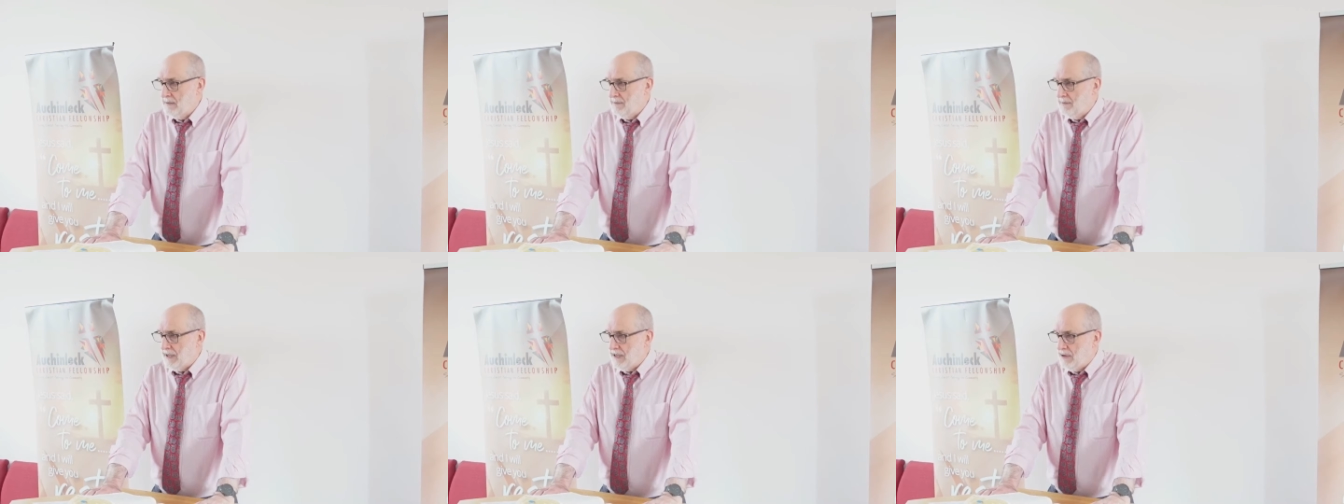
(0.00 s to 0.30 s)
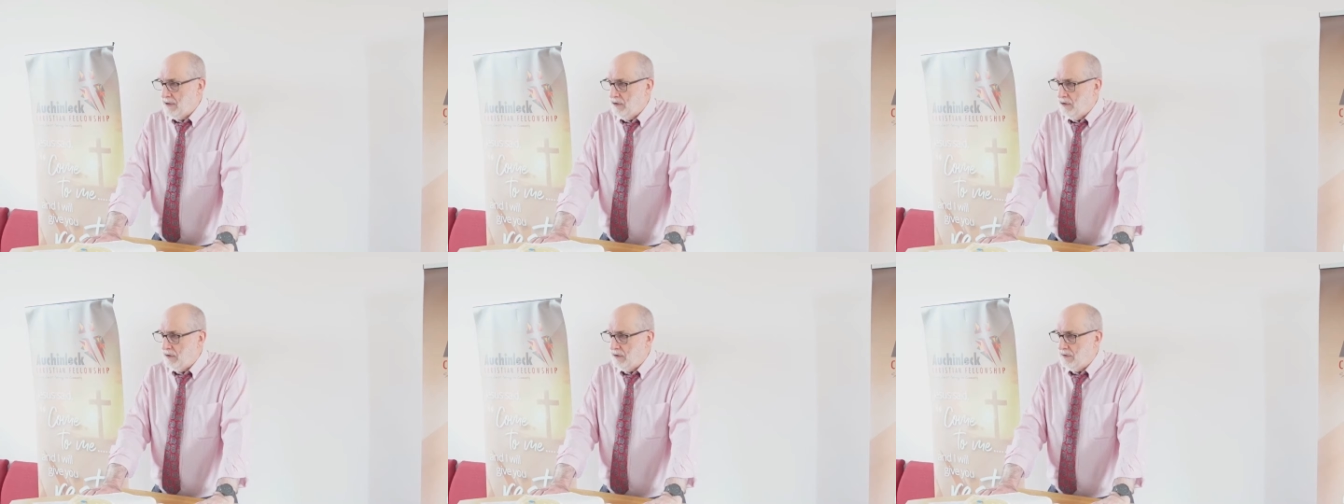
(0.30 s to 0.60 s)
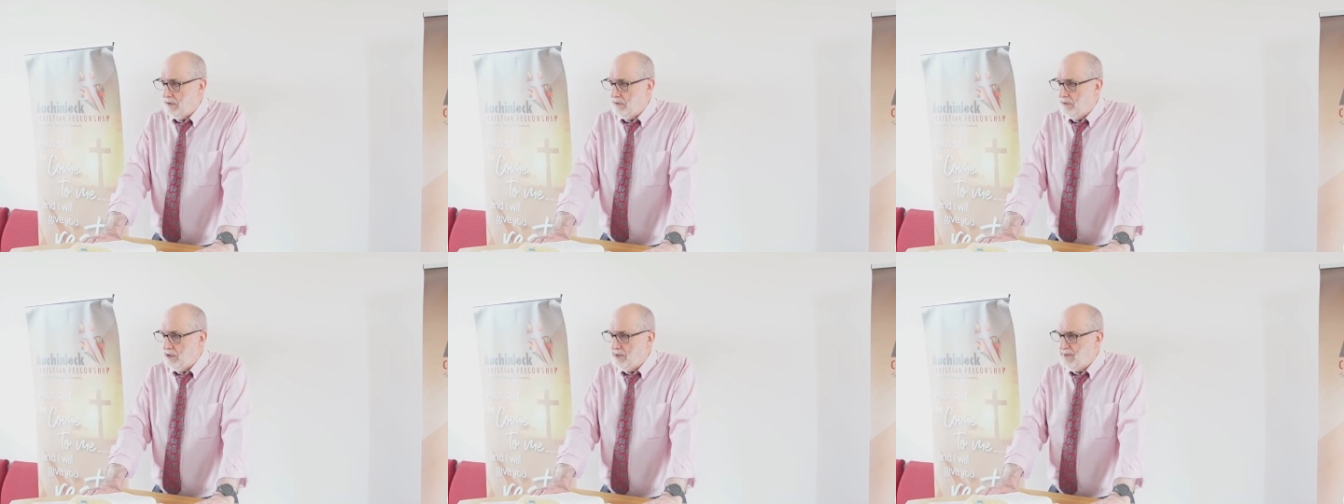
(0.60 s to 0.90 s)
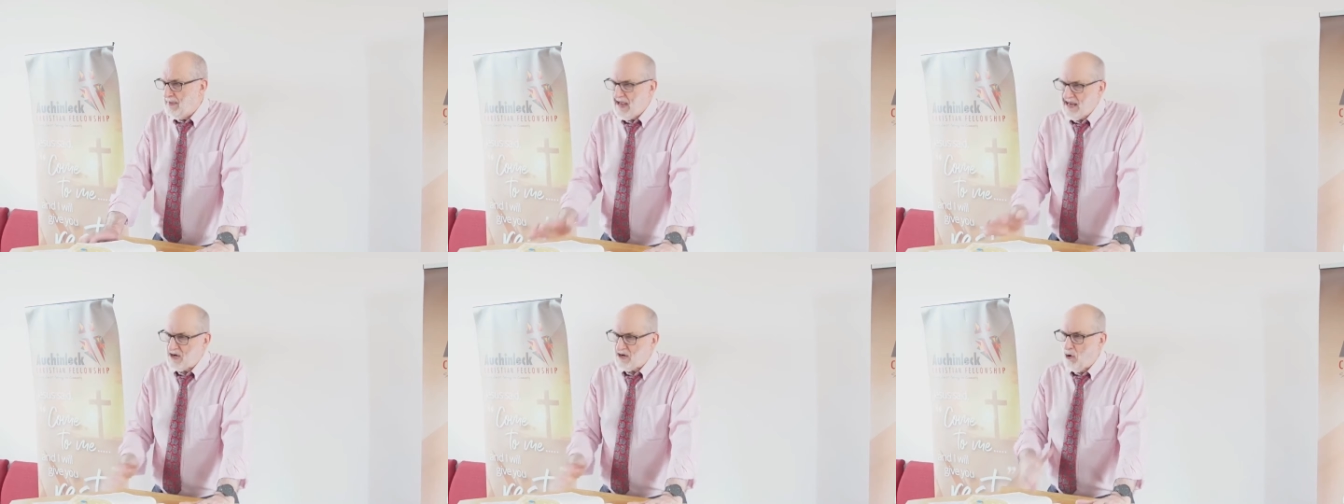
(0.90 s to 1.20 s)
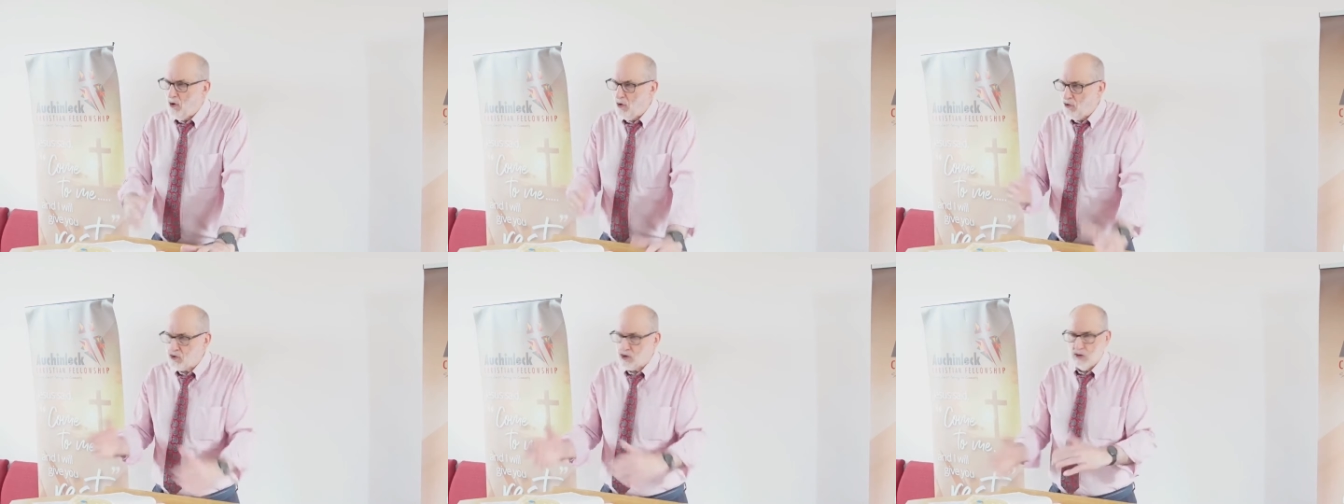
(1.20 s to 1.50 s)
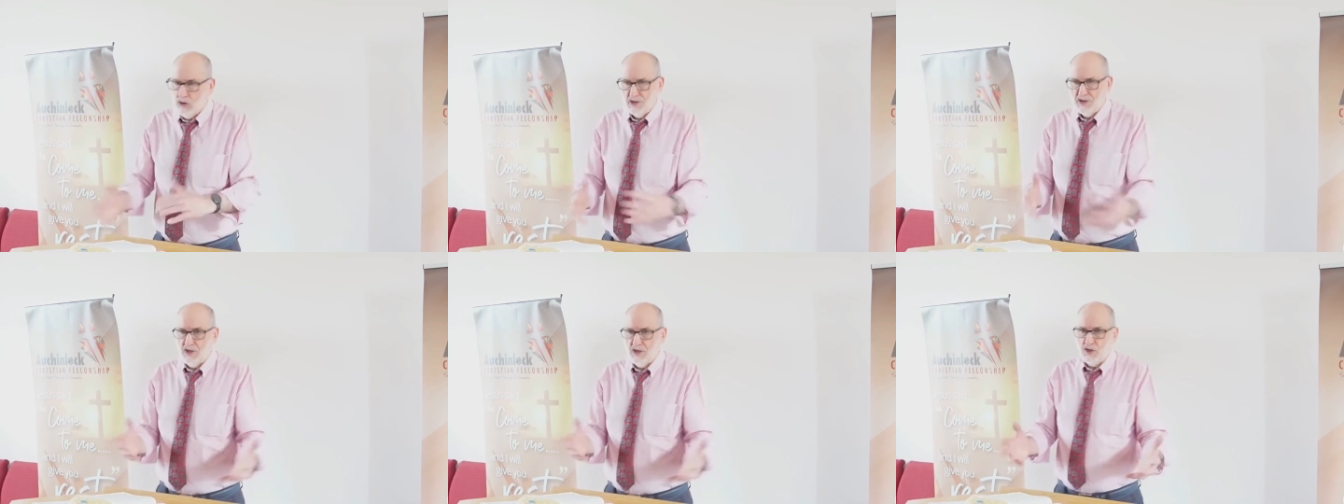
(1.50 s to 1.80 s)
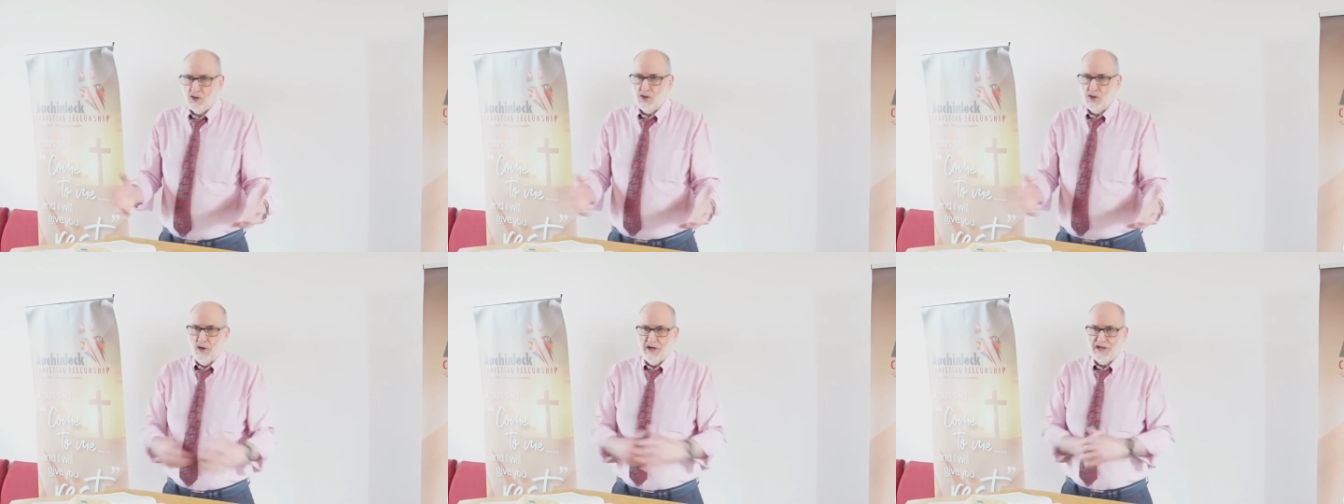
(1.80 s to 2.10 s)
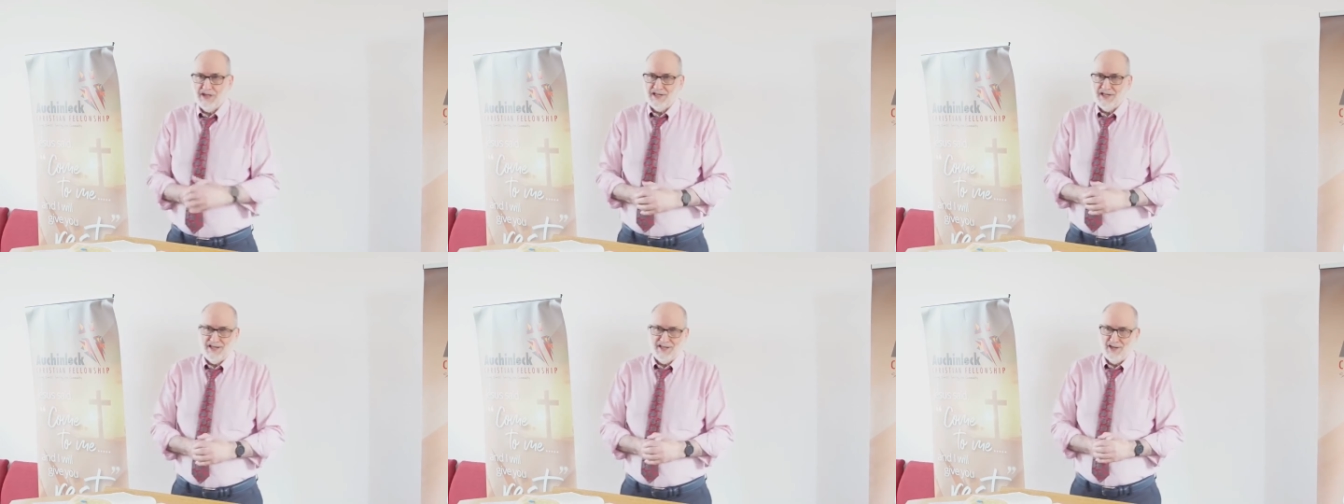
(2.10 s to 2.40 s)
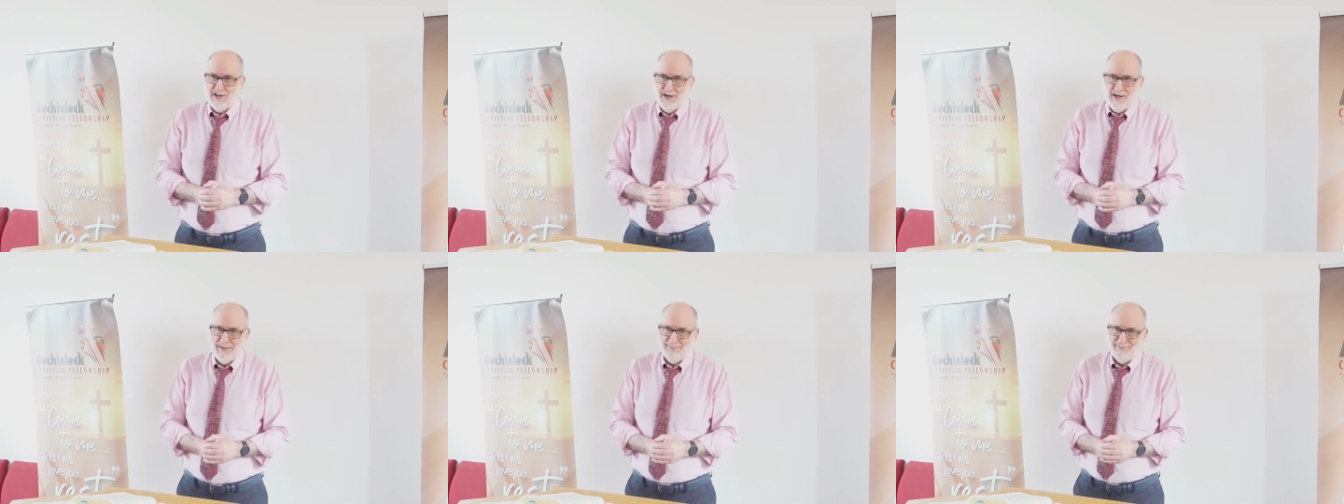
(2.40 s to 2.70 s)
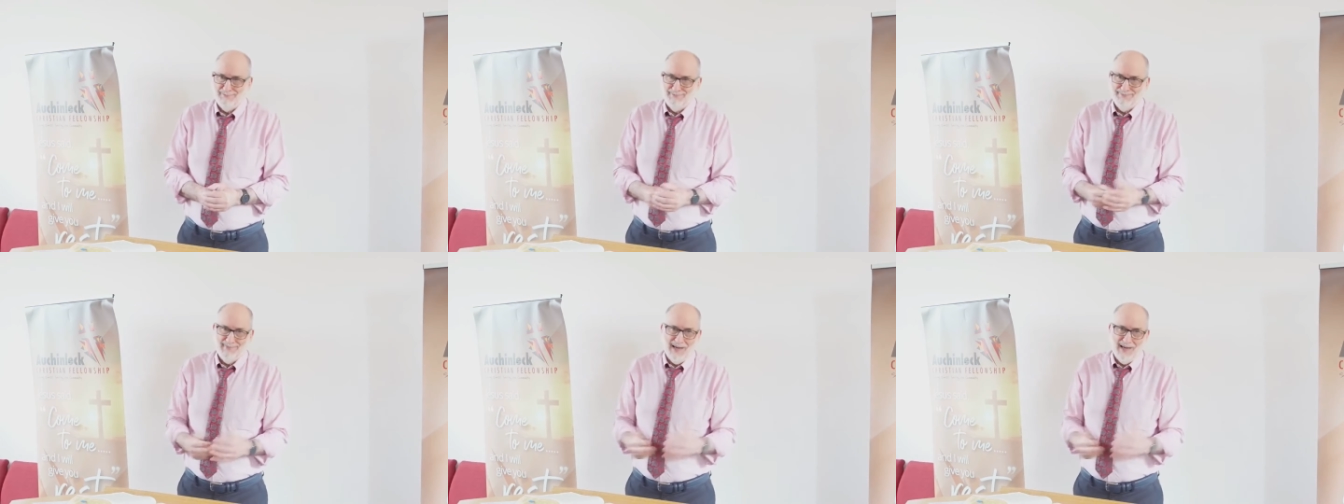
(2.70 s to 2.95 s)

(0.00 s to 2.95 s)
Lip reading: But you know, we make all sorts of choices that